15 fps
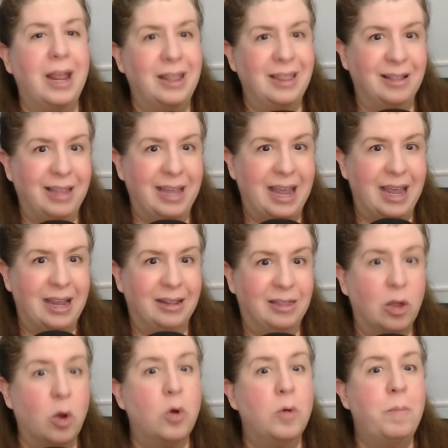in the league,
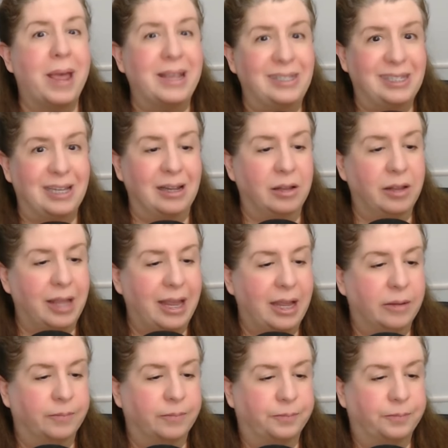third best in the league.